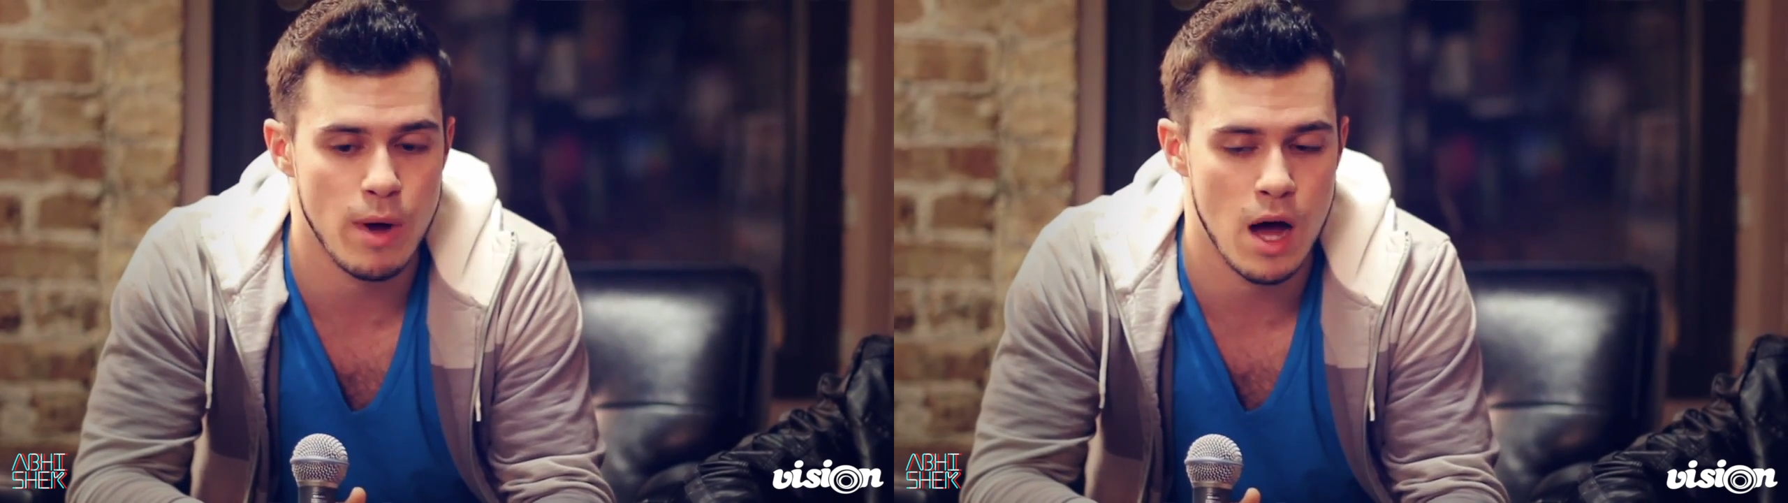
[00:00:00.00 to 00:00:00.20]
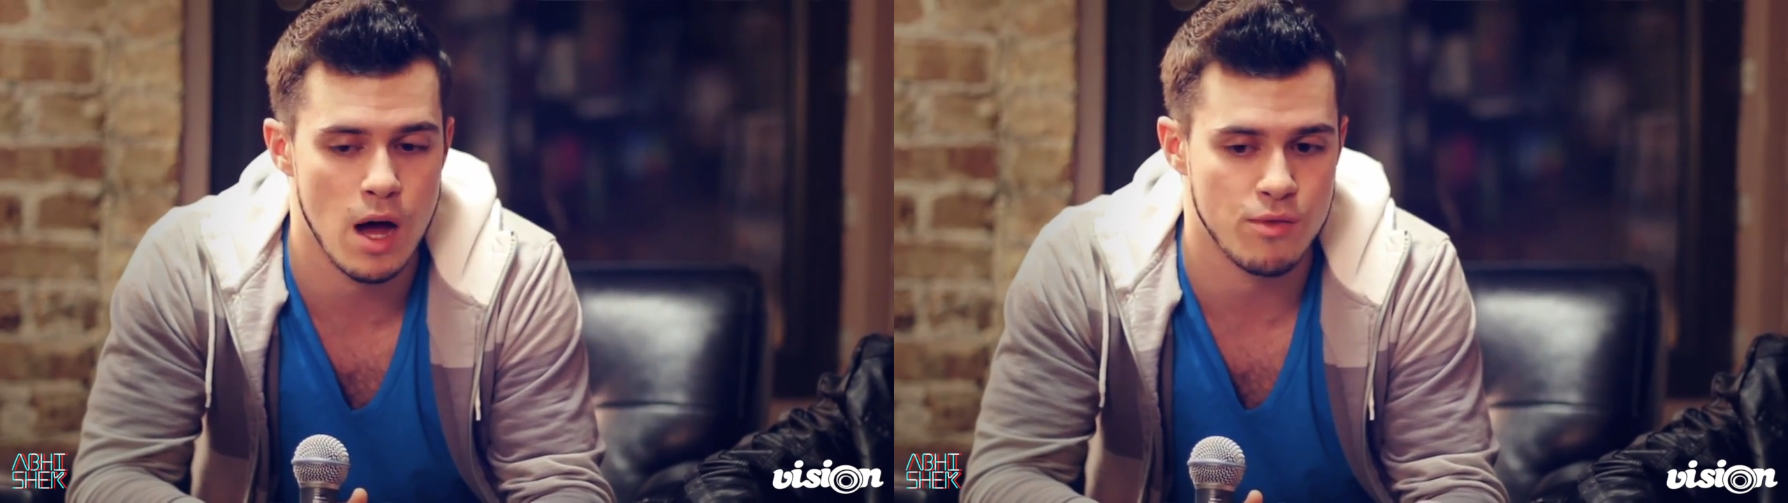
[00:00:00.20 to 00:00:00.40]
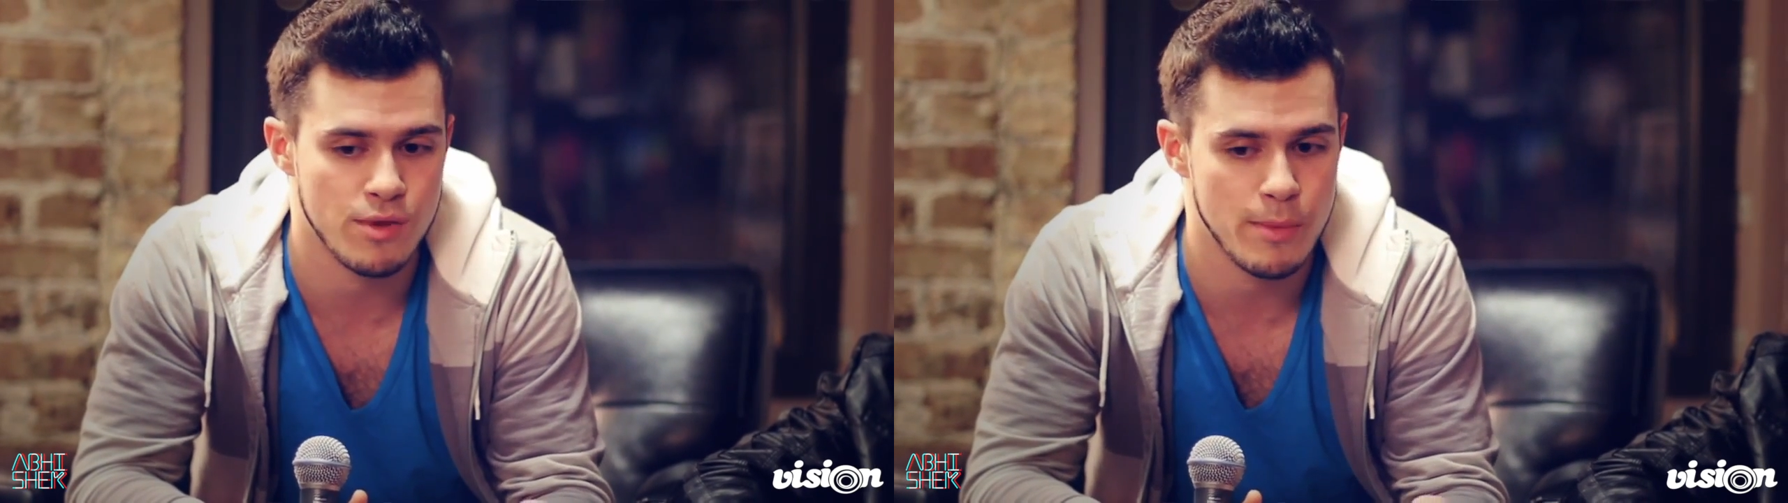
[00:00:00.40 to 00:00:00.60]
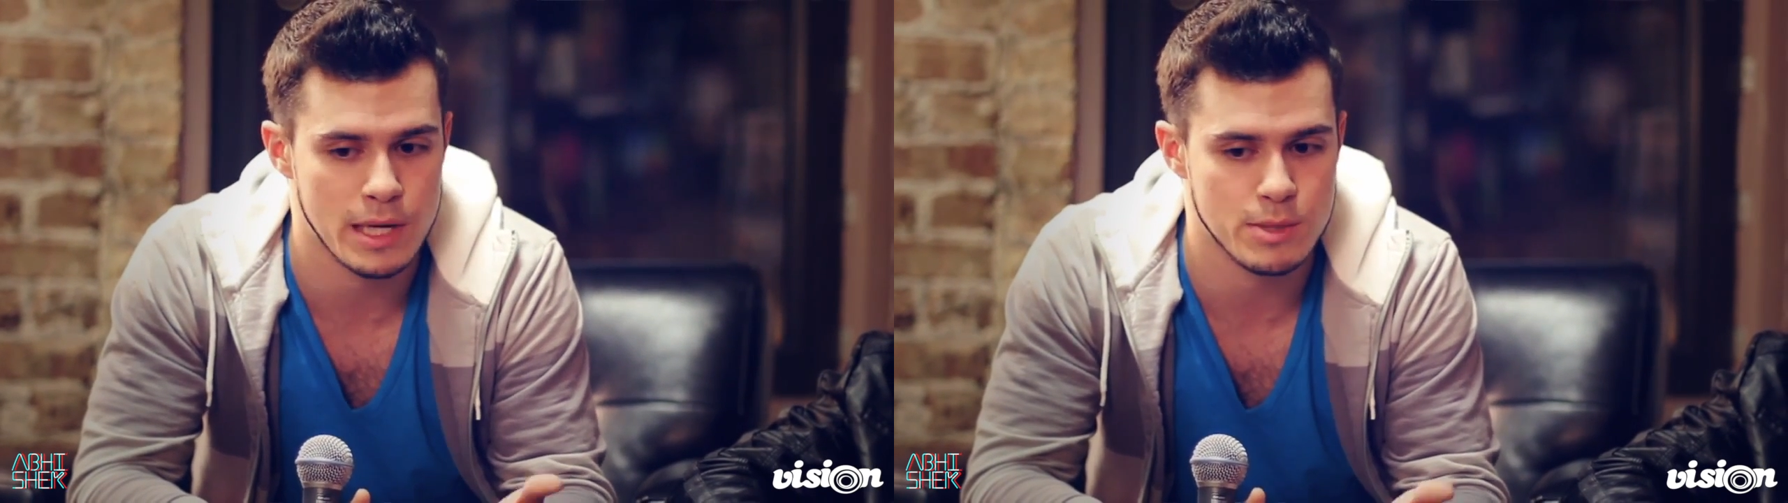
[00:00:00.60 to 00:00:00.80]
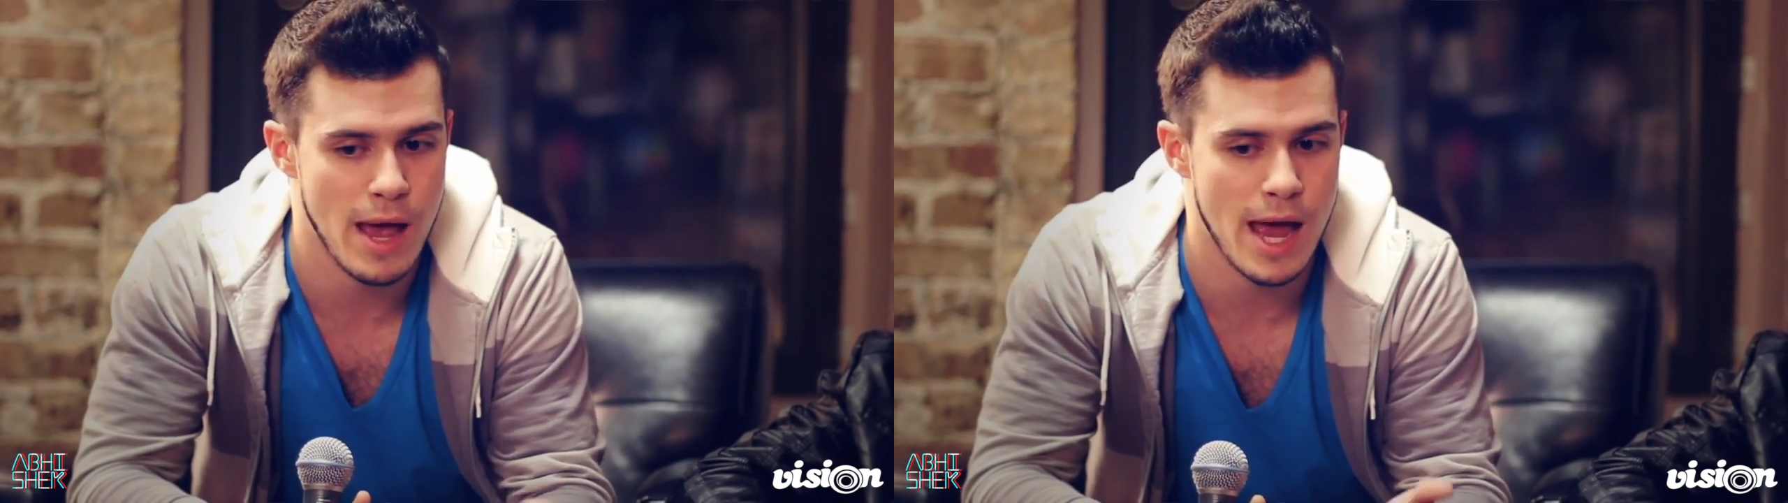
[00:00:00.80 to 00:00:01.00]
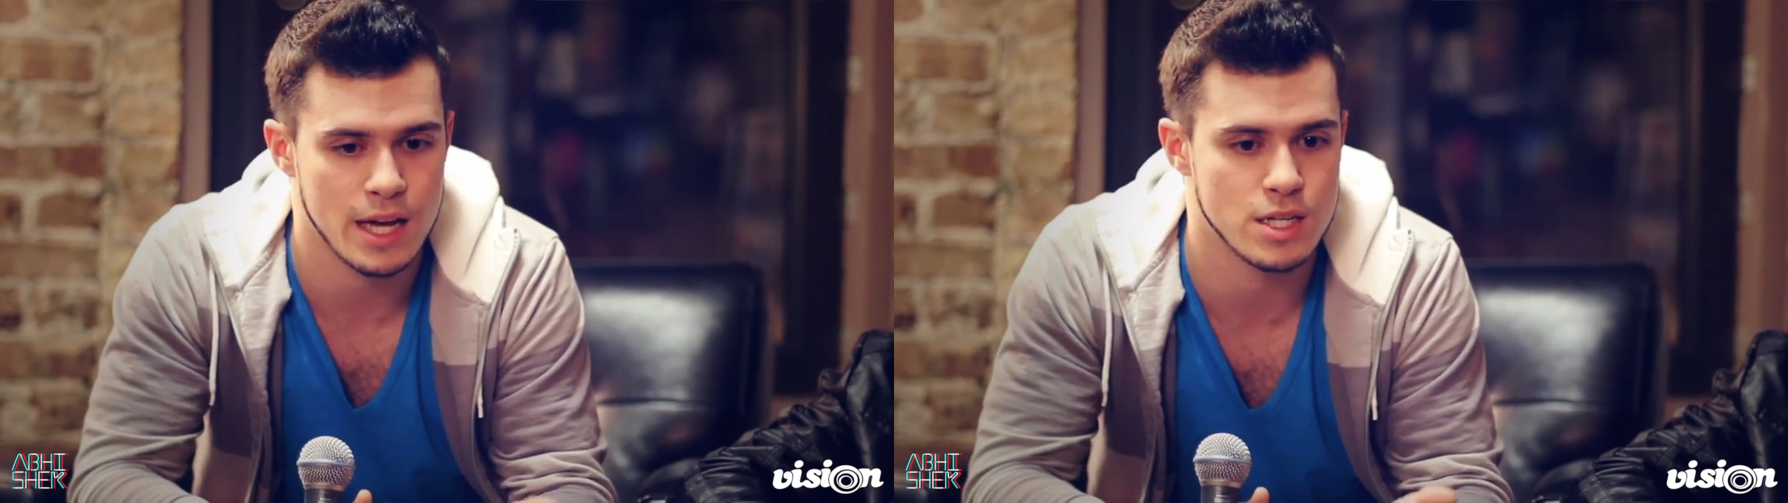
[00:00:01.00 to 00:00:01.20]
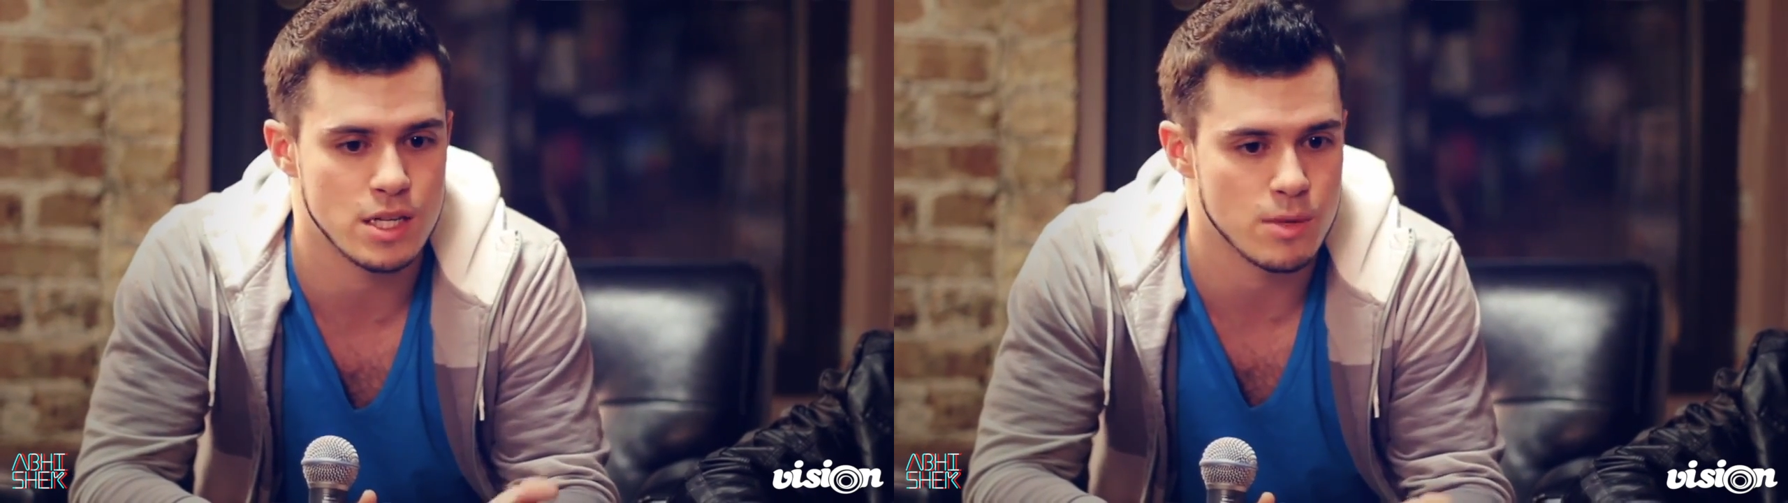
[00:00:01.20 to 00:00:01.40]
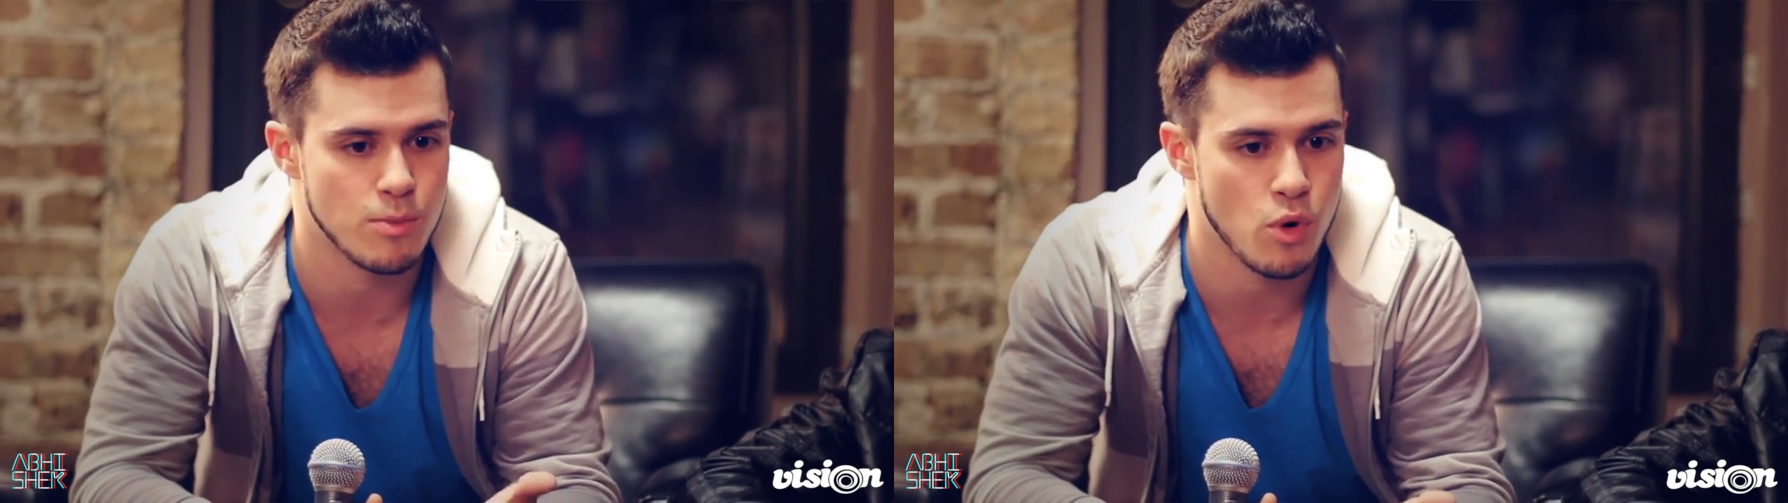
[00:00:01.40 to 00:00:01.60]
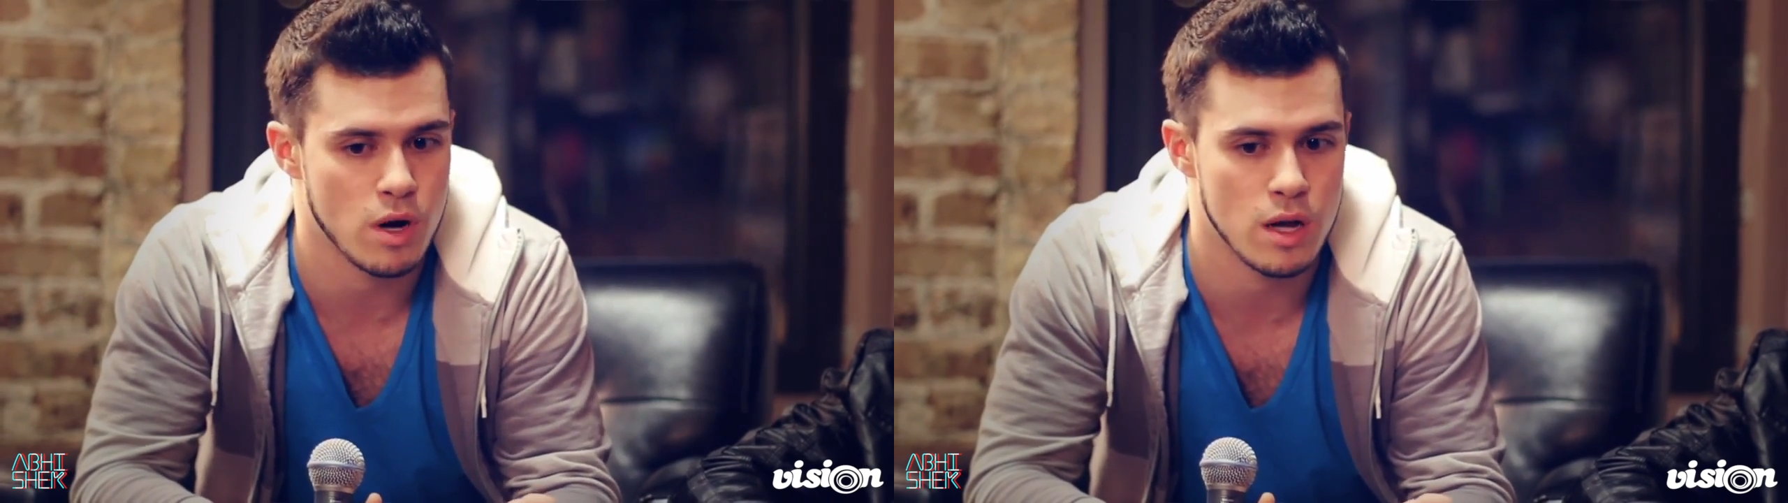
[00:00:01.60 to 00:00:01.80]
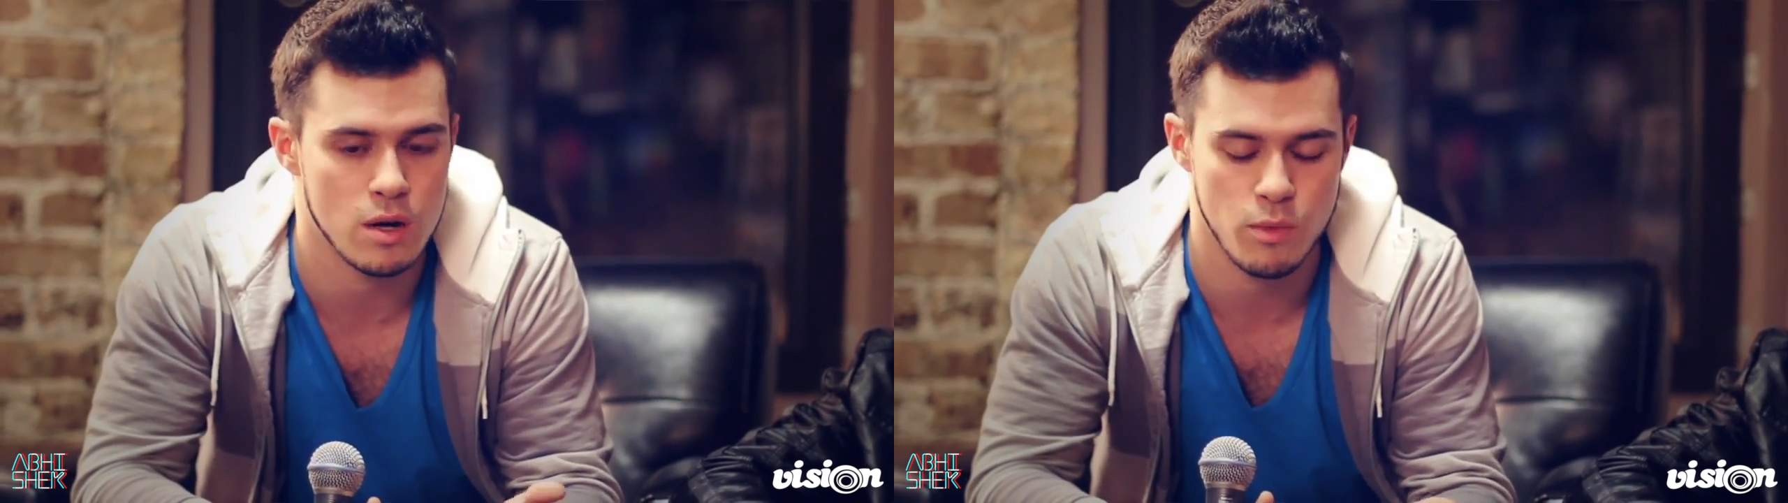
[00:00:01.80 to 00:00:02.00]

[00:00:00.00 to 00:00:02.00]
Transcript: remix package to support it.